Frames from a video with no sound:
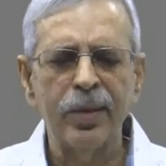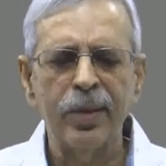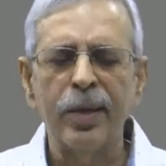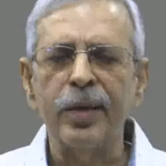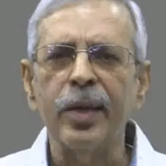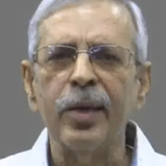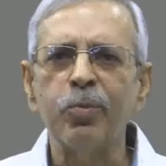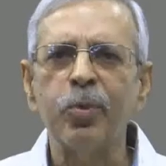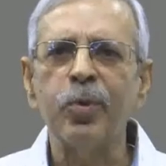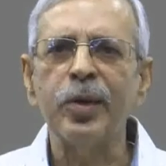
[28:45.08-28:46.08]
and that
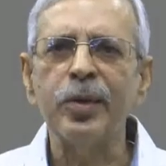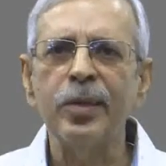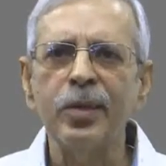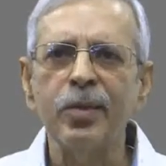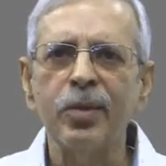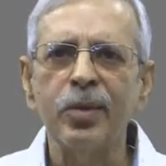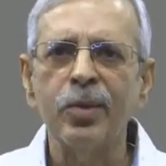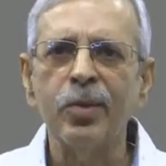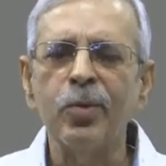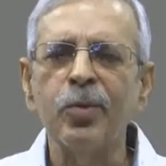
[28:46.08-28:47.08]
provide the
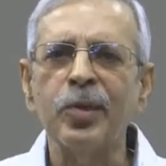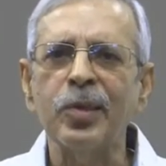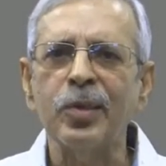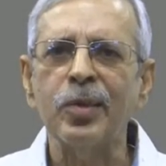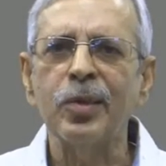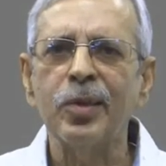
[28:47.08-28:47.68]
new vision.